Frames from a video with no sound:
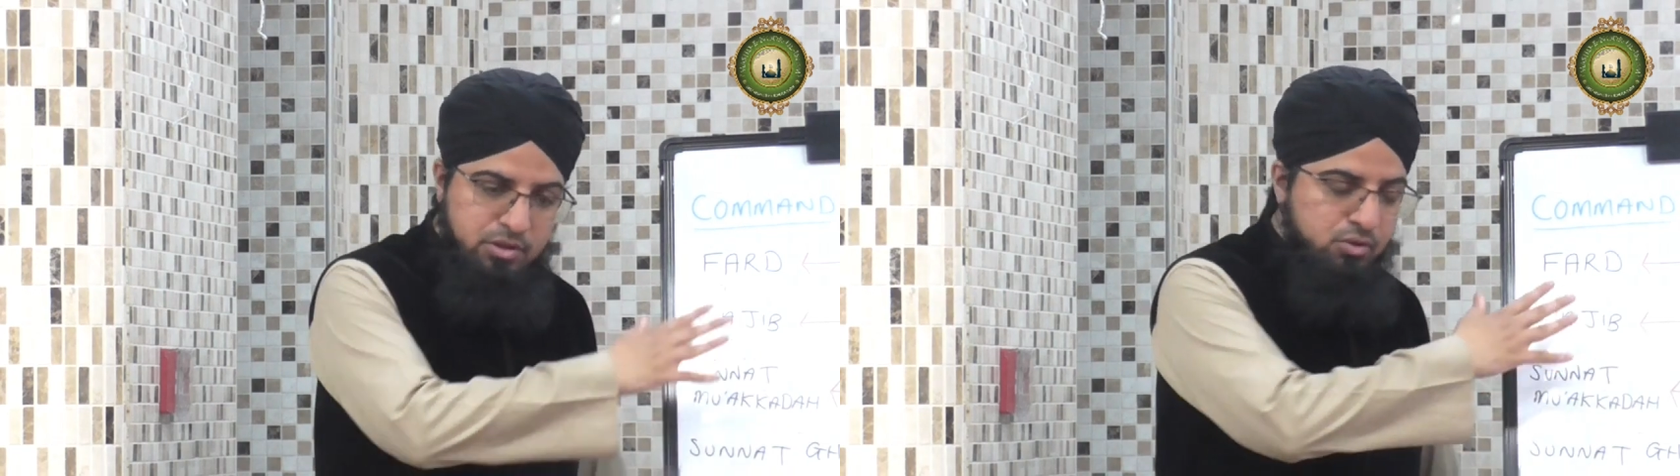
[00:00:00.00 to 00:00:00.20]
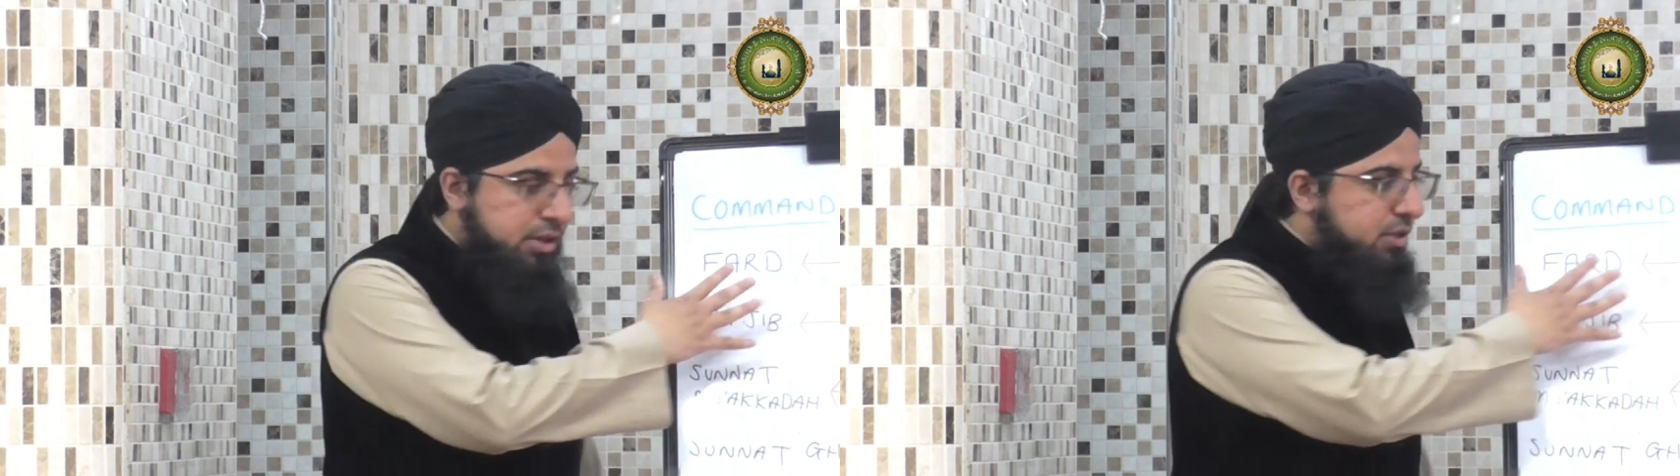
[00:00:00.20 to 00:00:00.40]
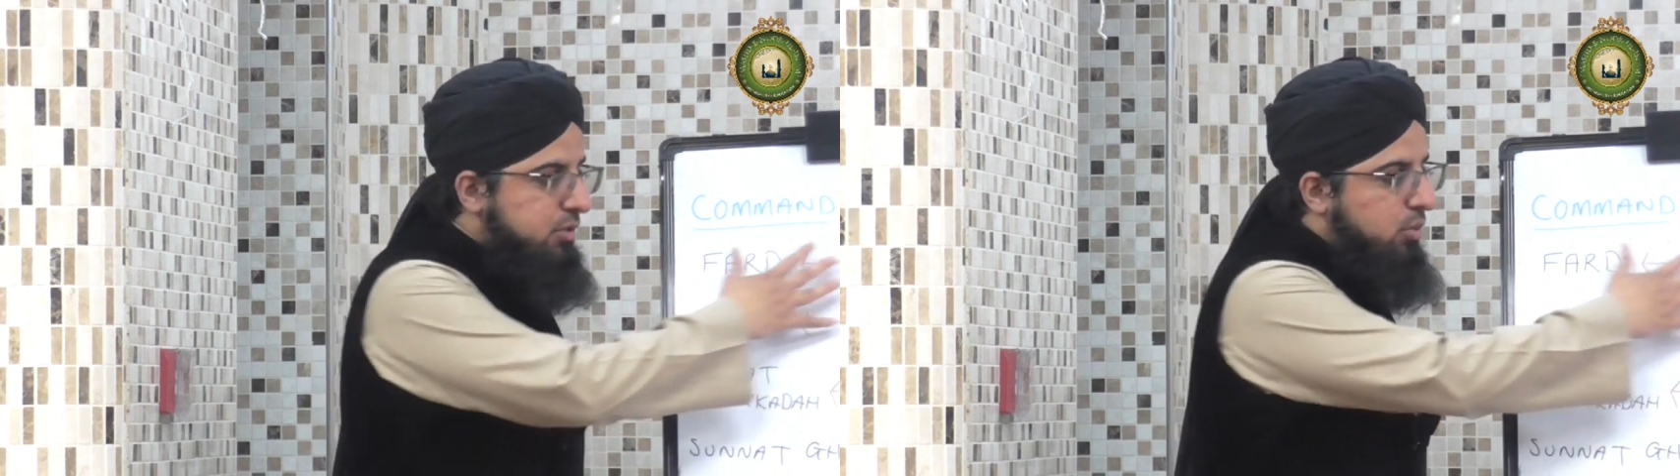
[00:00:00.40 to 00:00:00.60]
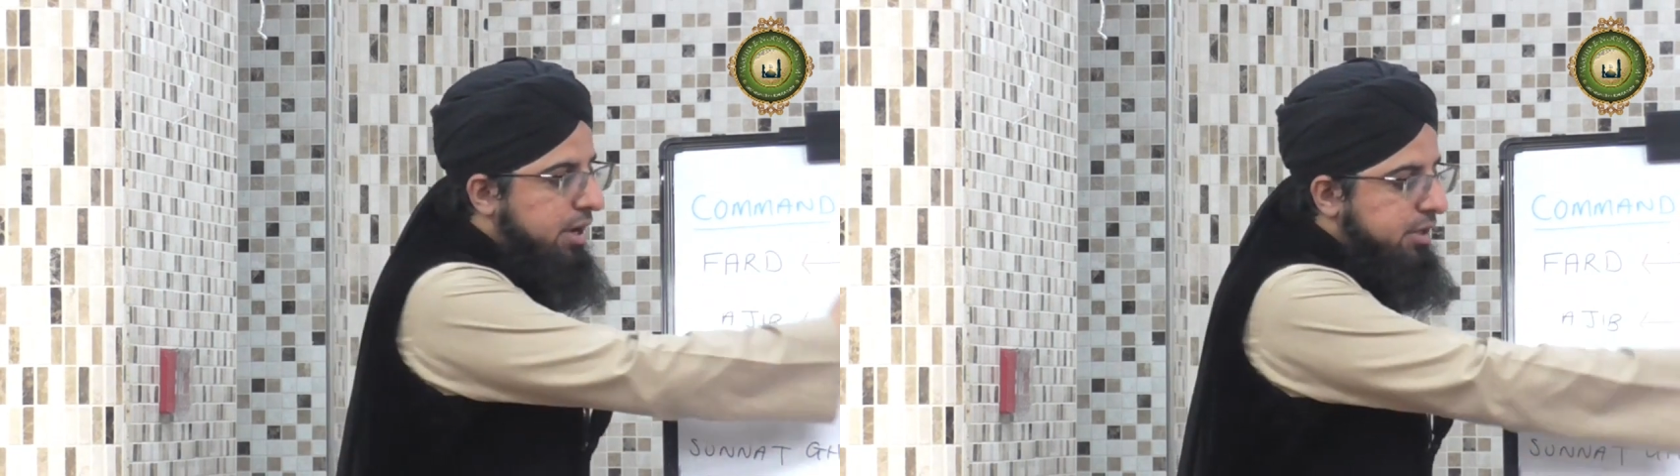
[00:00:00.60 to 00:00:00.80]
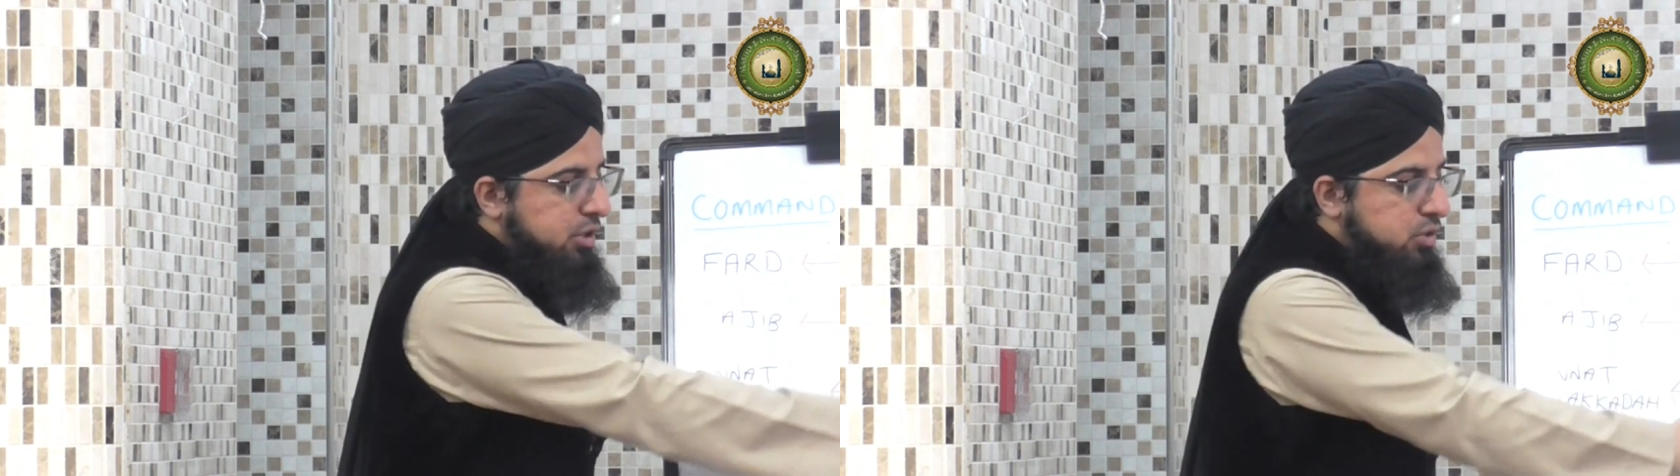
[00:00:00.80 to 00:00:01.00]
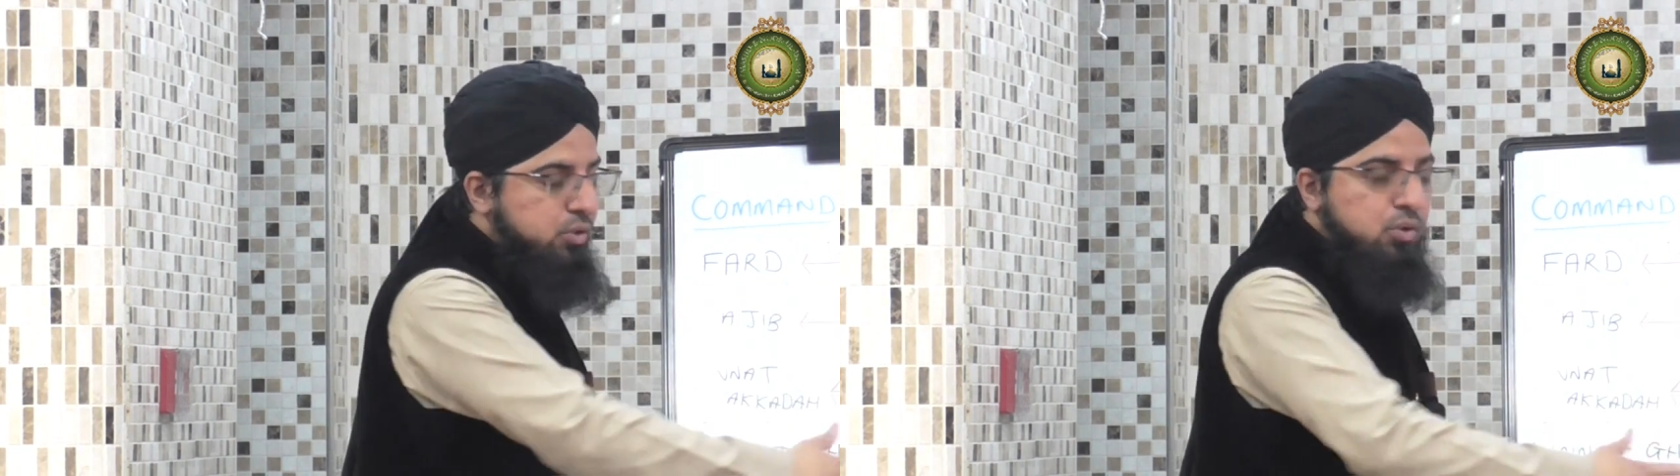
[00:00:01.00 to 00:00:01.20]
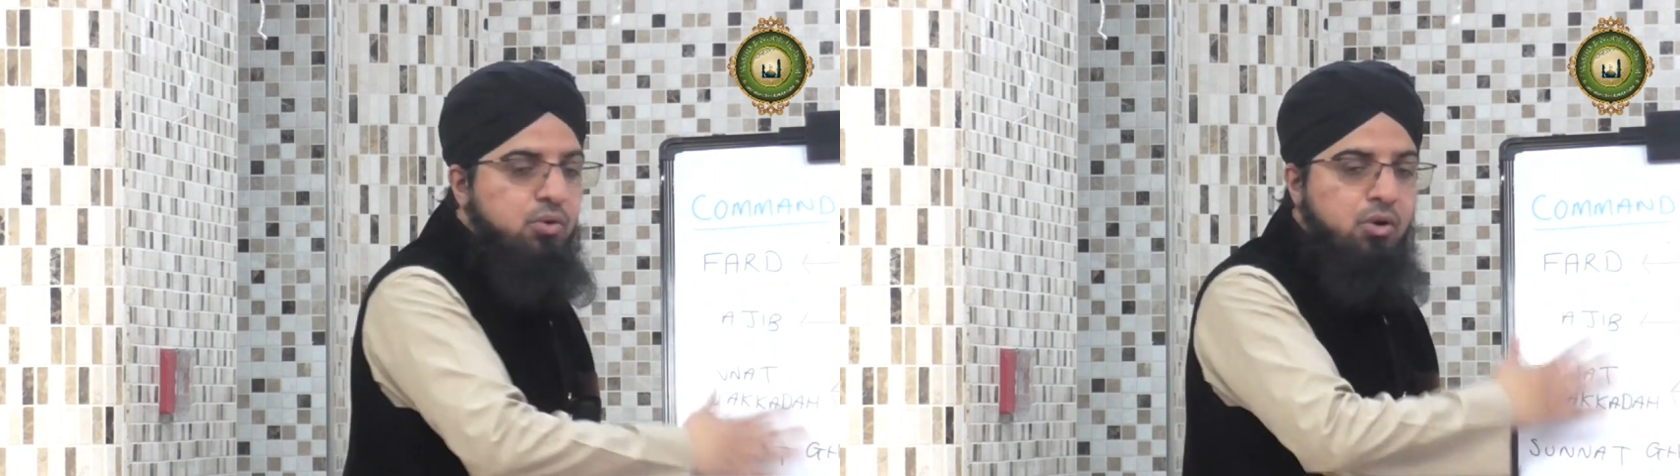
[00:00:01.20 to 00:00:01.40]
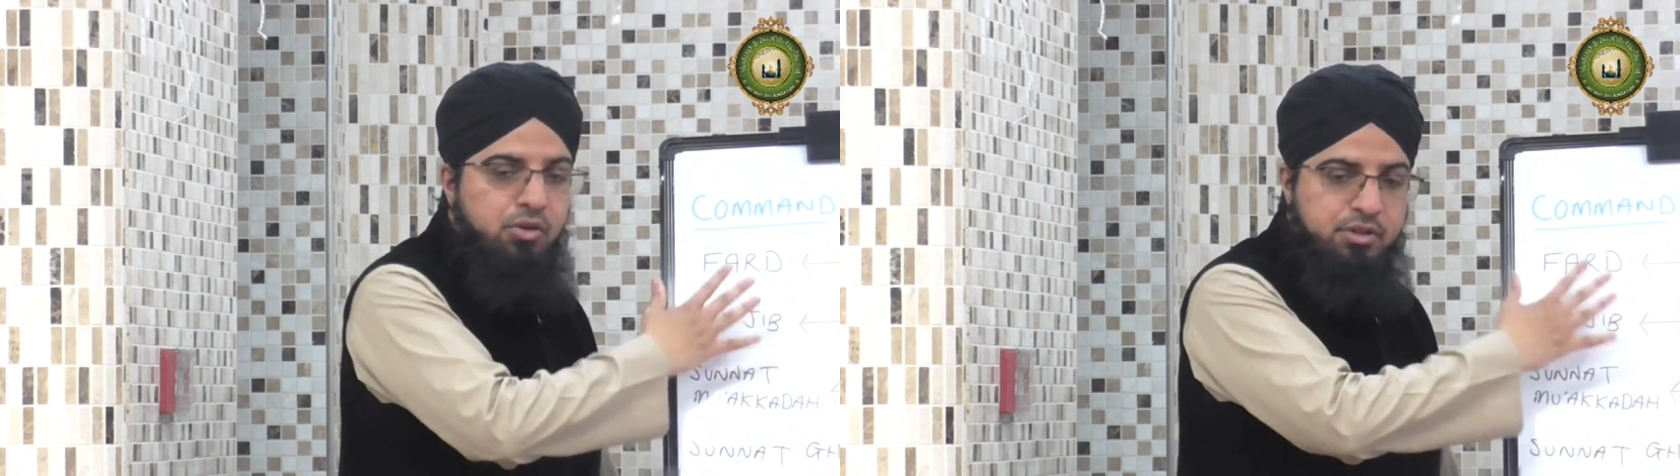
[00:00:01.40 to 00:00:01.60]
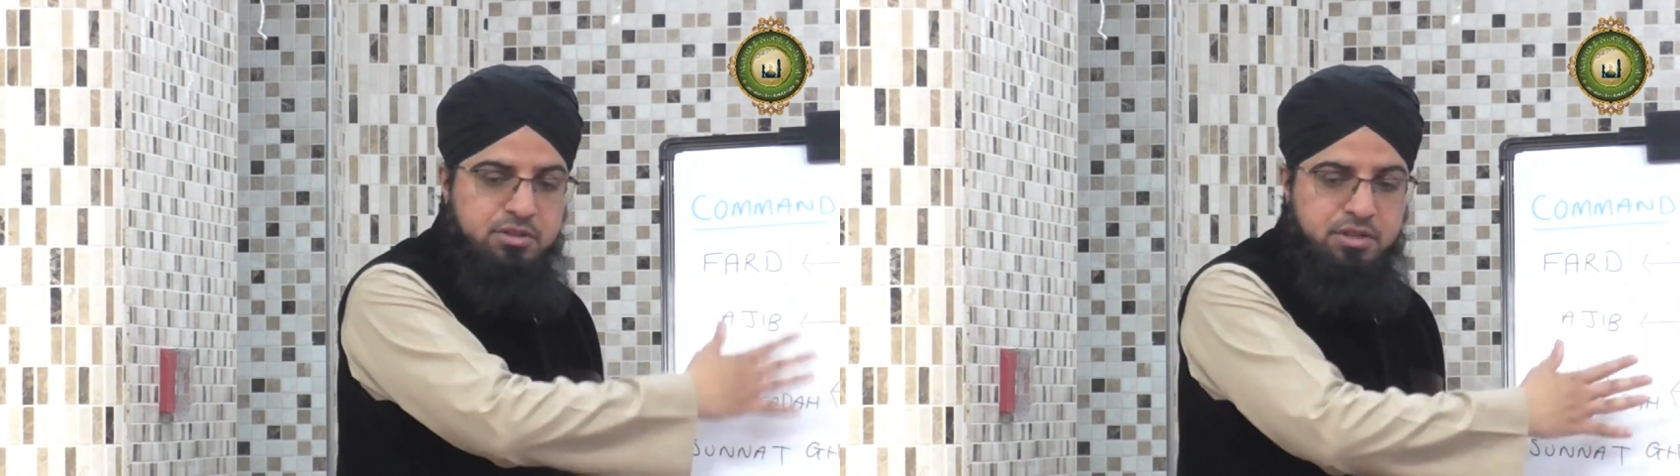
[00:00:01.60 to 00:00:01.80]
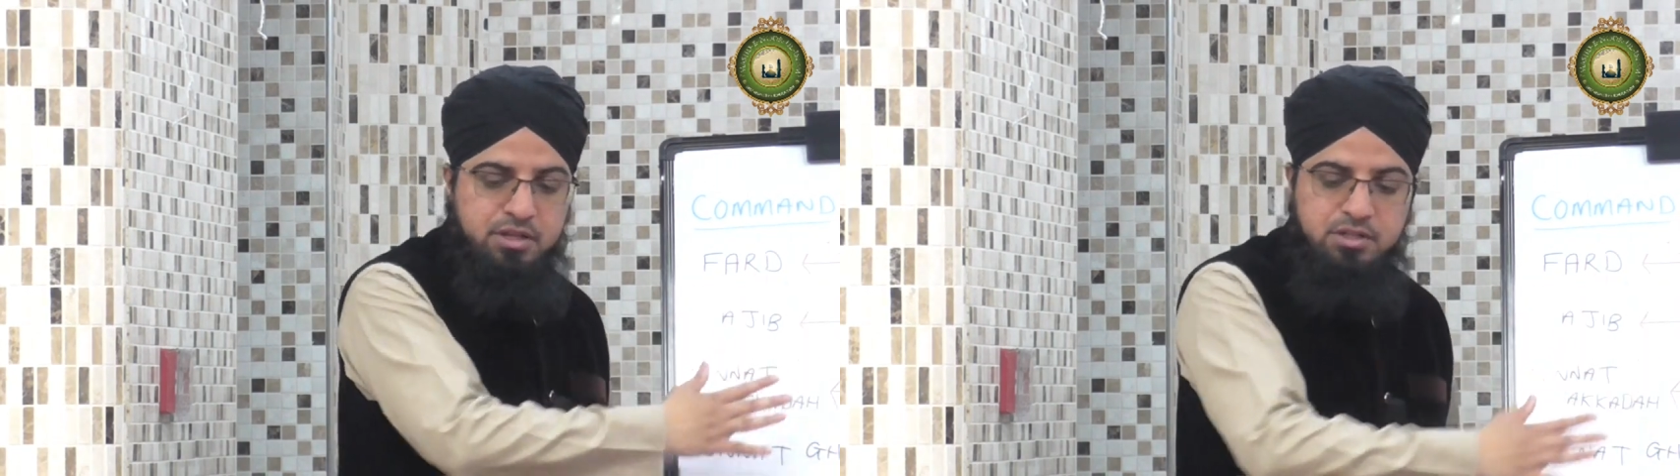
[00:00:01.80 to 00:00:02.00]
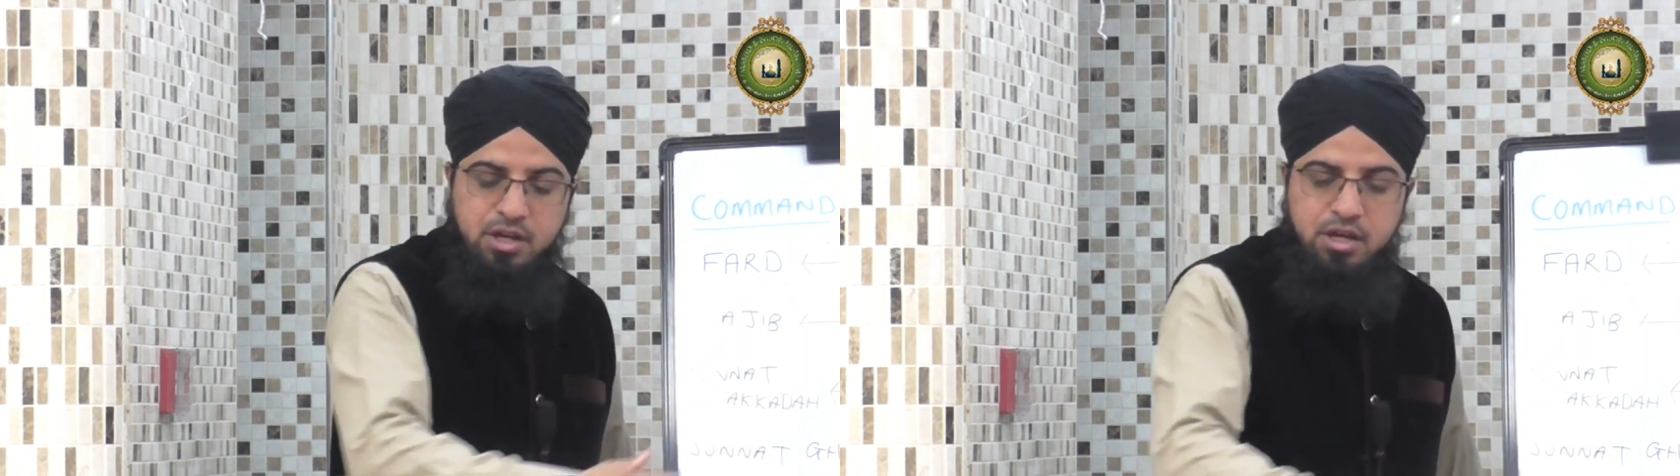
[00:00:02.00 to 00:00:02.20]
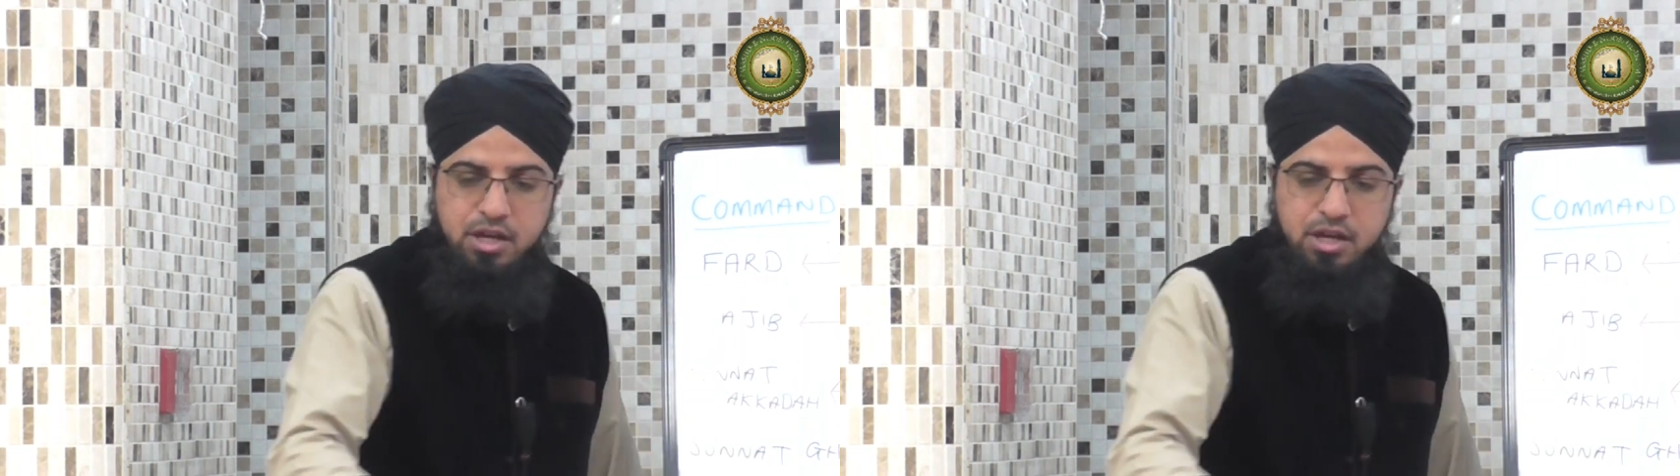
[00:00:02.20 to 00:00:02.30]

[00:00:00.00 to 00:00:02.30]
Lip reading: the reason why you need to know all these things